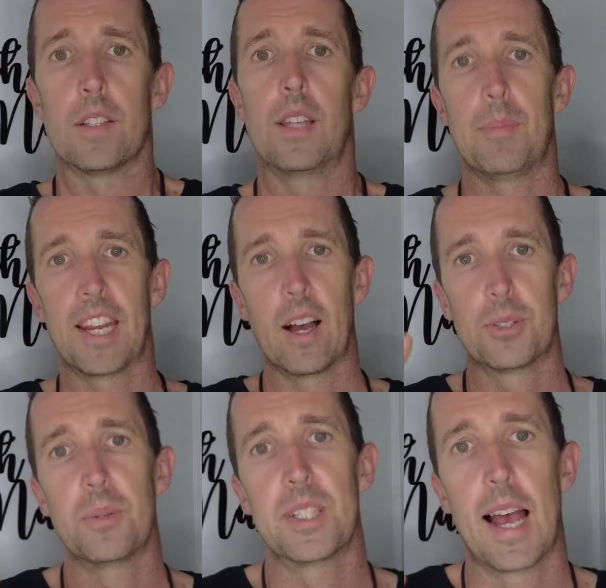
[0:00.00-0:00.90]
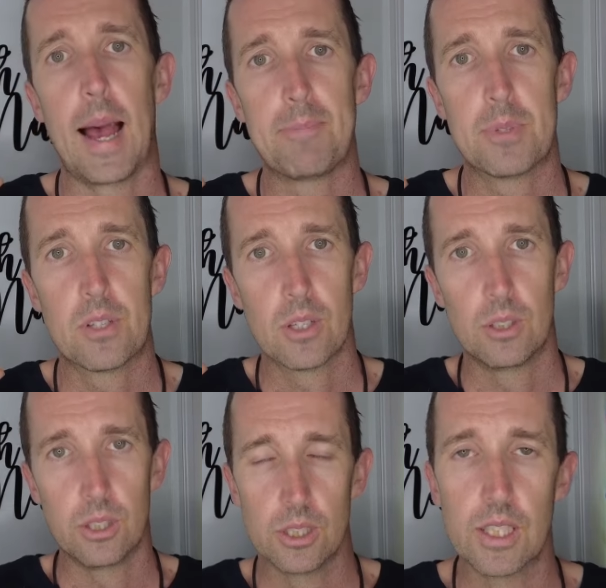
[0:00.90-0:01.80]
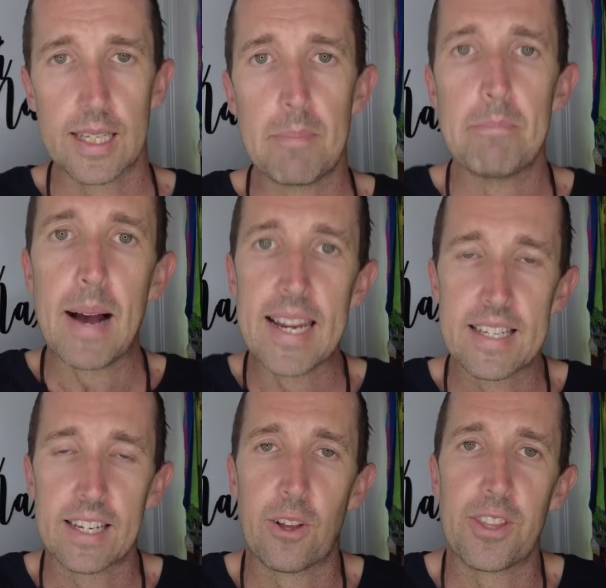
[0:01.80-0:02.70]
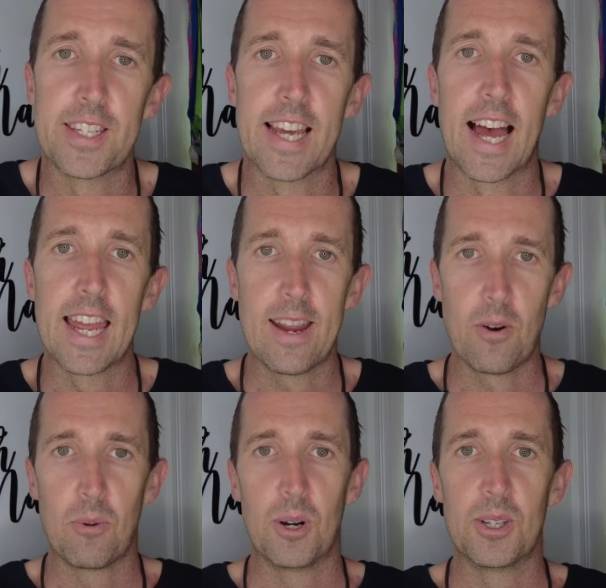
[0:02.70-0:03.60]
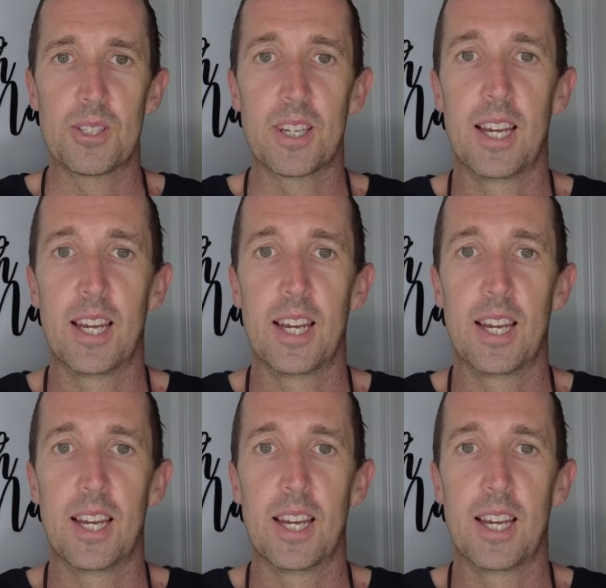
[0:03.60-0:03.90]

Something else that was absolutely amazing on the day was